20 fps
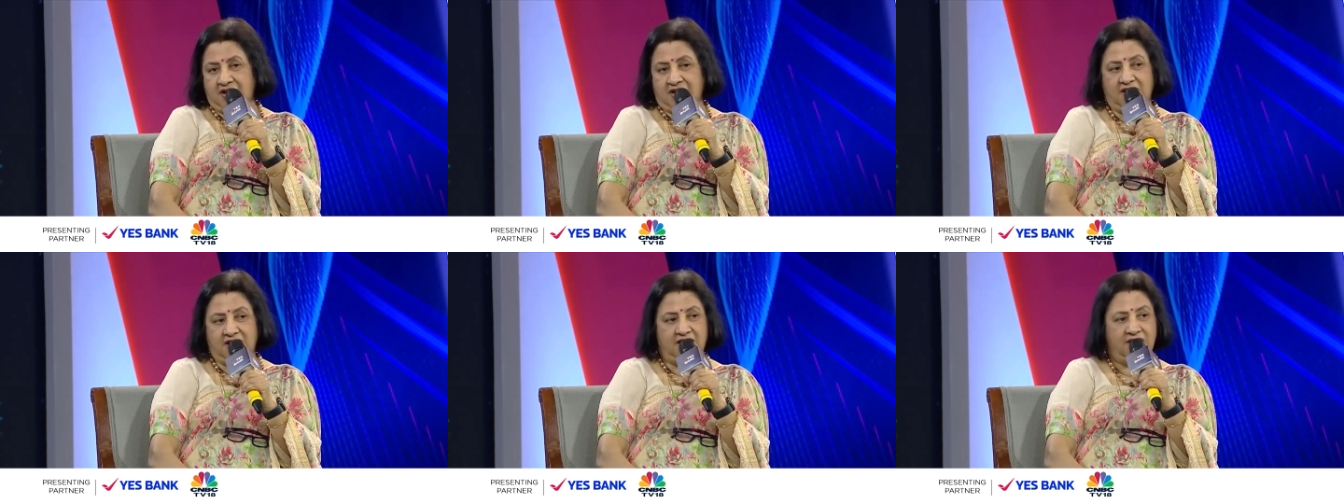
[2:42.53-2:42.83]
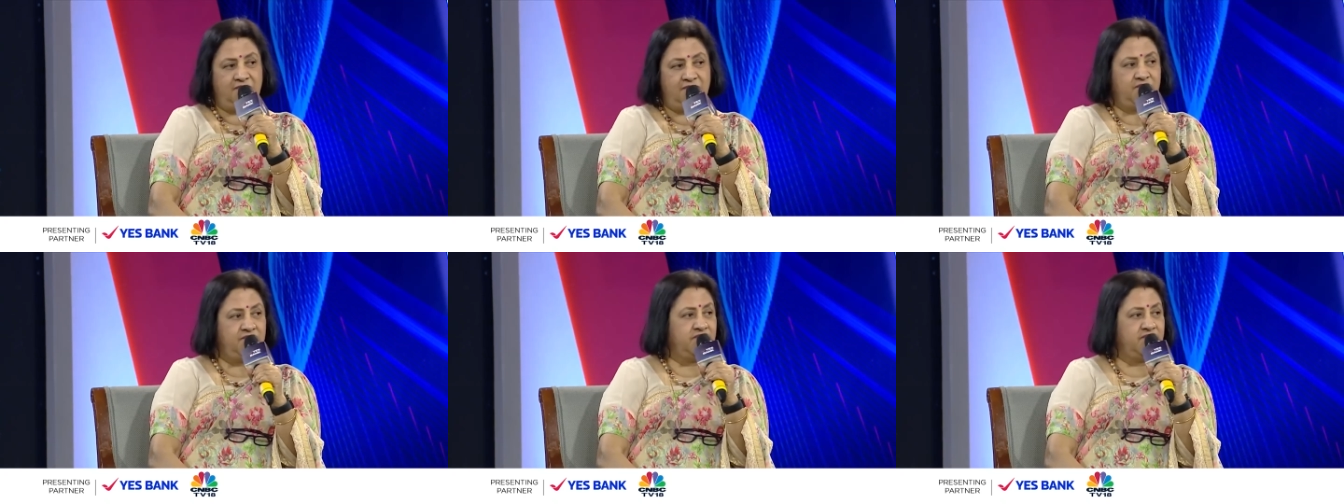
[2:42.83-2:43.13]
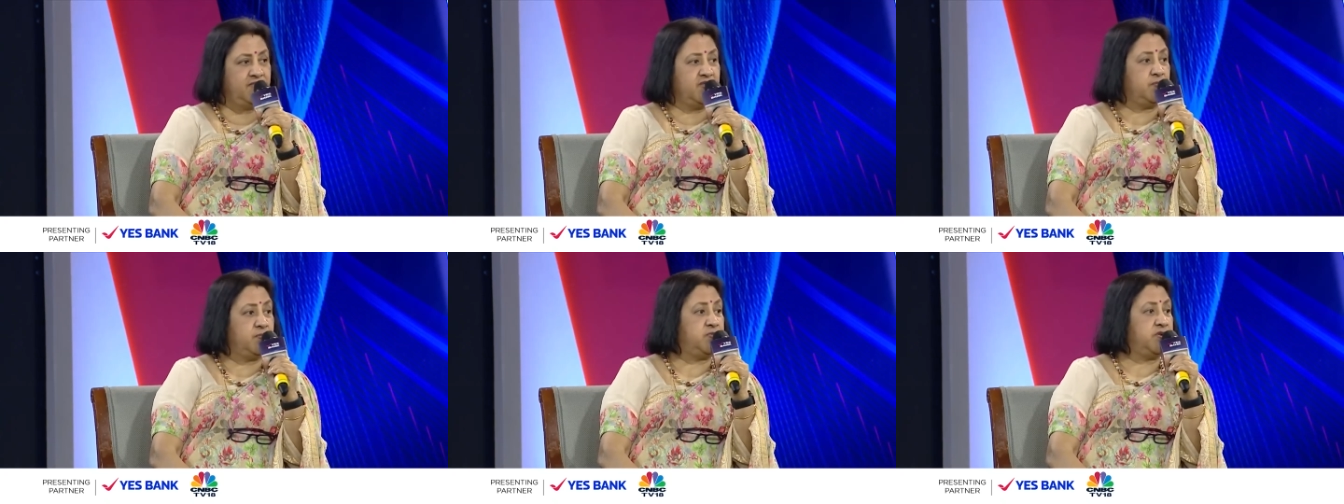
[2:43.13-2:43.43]

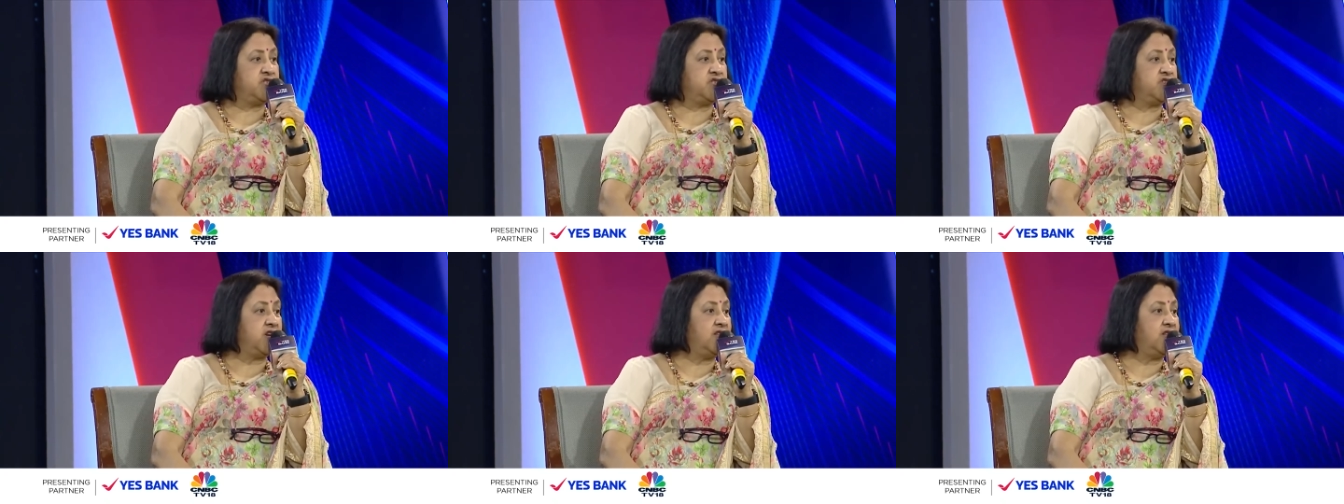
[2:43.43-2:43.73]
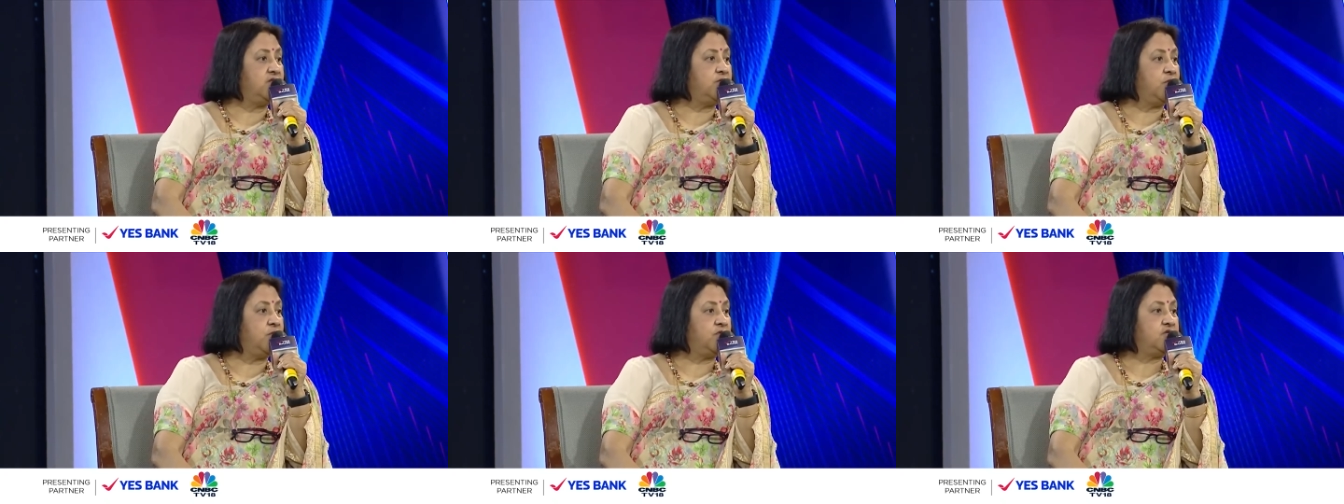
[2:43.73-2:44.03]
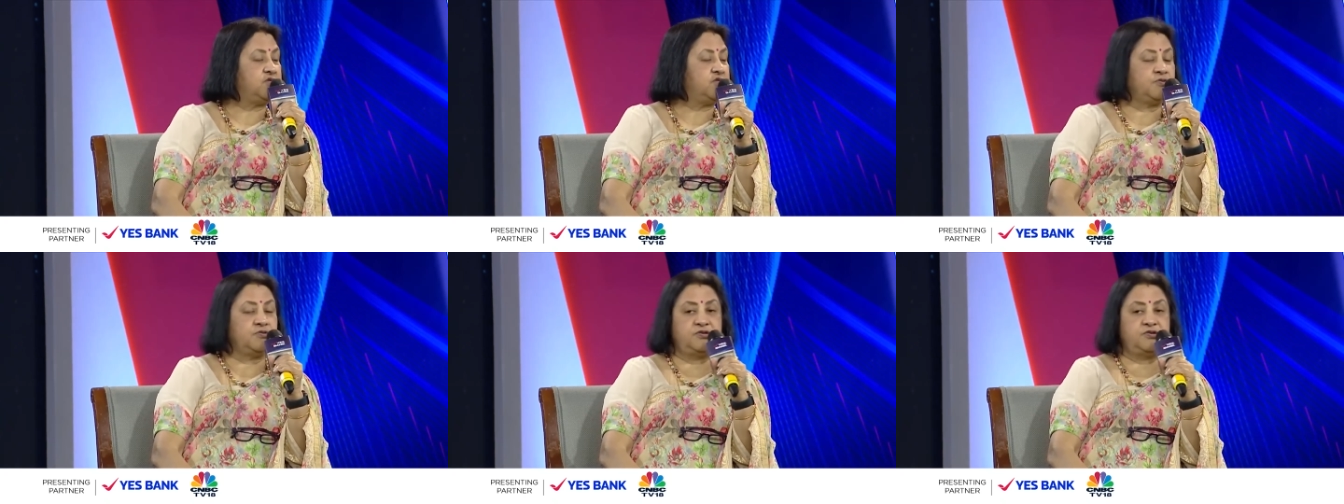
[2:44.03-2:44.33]
Prashant
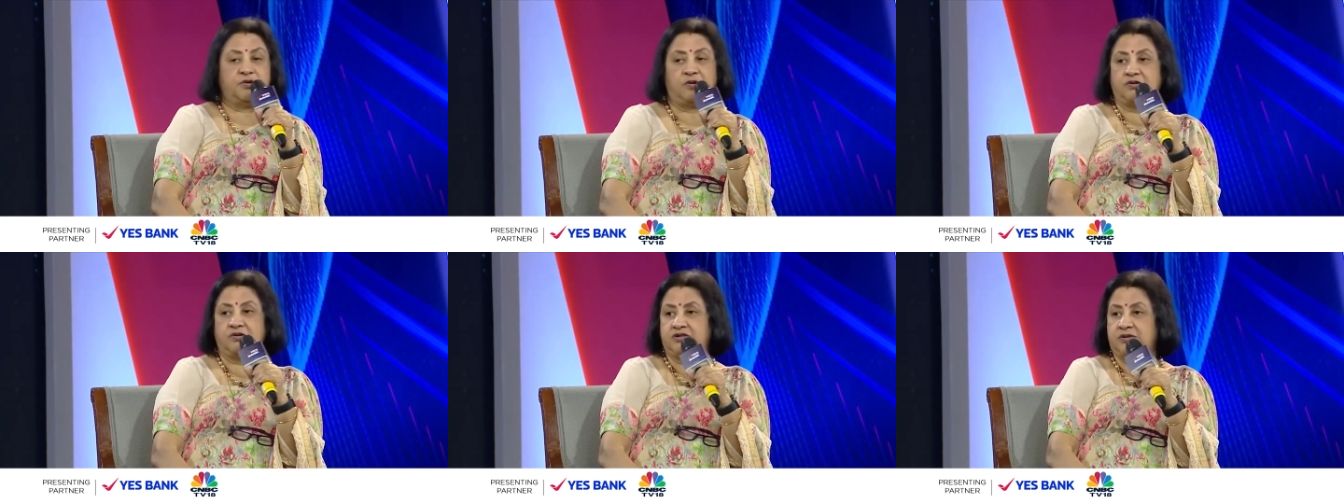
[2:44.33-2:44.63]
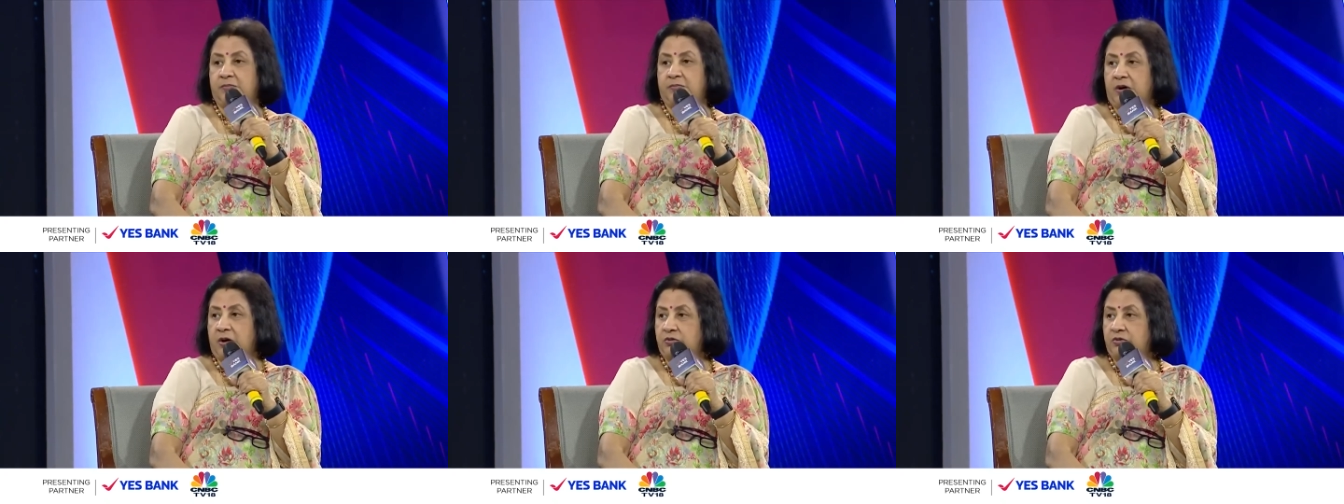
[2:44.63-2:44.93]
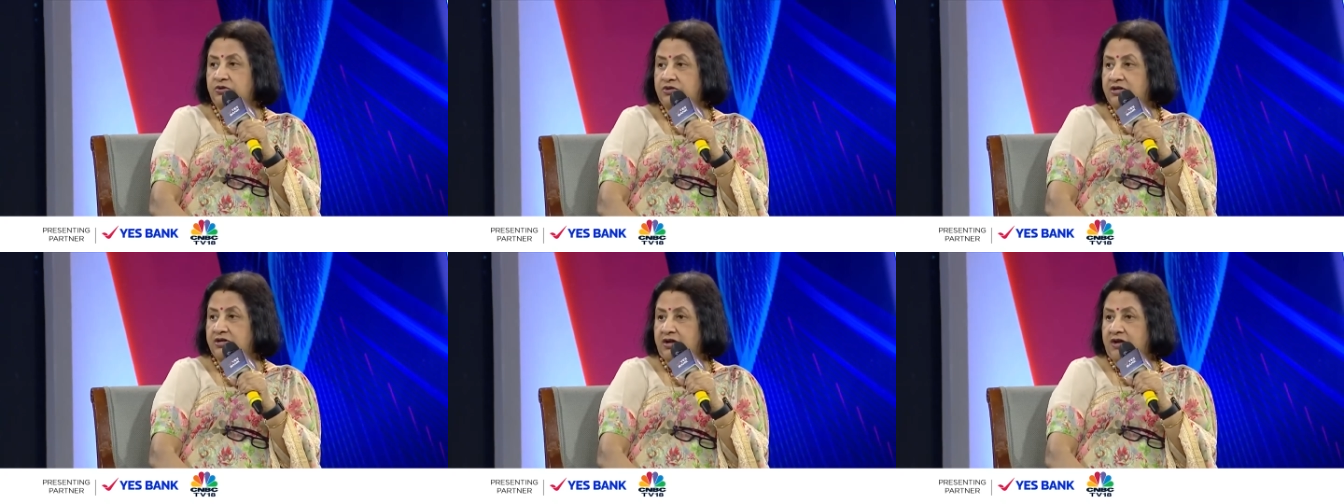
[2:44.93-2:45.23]
also talked
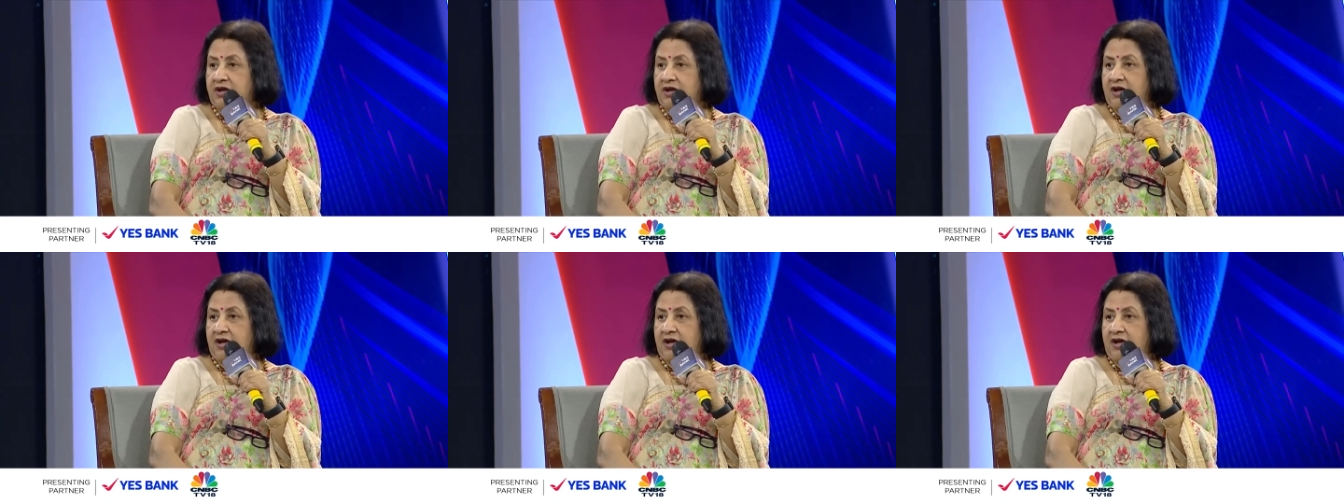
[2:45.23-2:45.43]
about